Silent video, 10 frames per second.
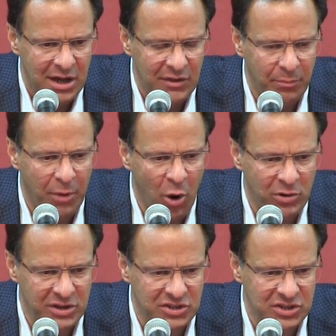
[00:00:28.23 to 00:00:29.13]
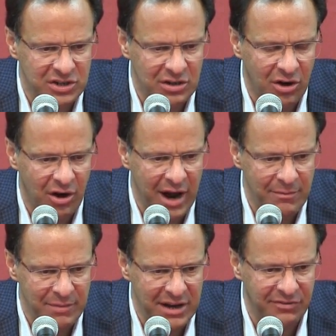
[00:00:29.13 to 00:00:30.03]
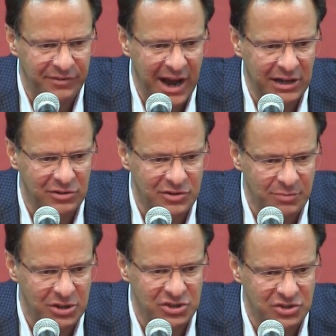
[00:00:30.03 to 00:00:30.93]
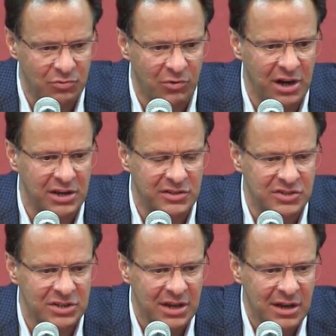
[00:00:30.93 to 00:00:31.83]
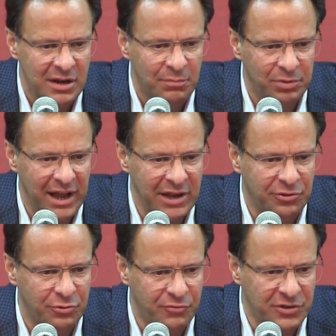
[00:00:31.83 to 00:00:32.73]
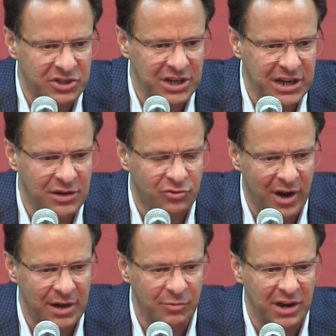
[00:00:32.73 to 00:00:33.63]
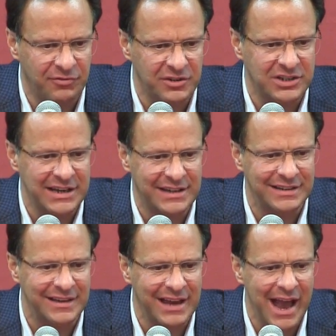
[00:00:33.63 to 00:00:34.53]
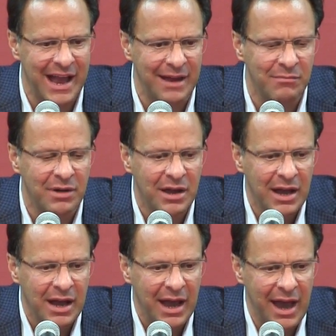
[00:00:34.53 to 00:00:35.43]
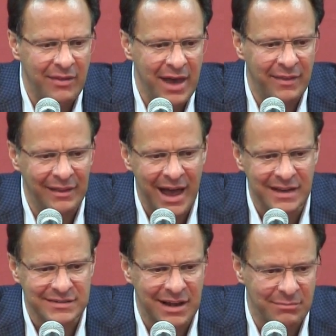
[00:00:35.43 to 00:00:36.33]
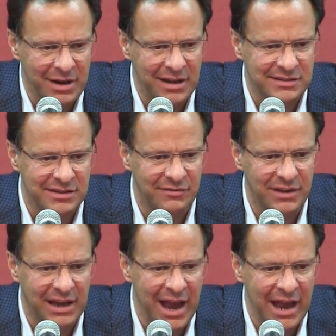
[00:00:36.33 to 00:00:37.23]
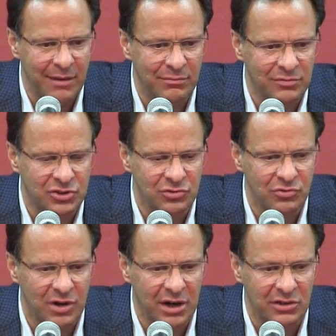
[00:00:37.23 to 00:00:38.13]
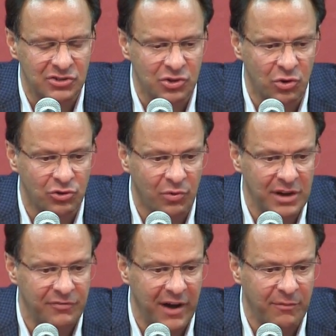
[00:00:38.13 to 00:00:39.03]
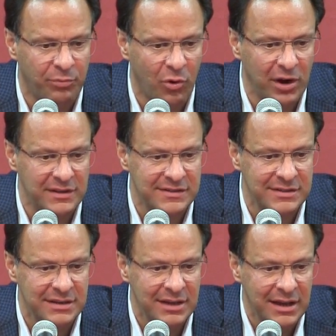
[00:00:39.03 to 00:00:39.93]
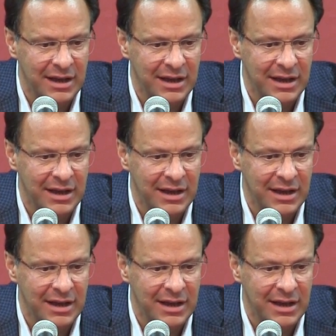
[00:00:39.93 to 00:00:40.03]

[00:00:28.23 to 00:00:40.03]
the bonus, all right, being a factor as much as it was playing through fatigue, trying to bring fatigue to the game, and then the last 10 minutes of the game to score 25 points.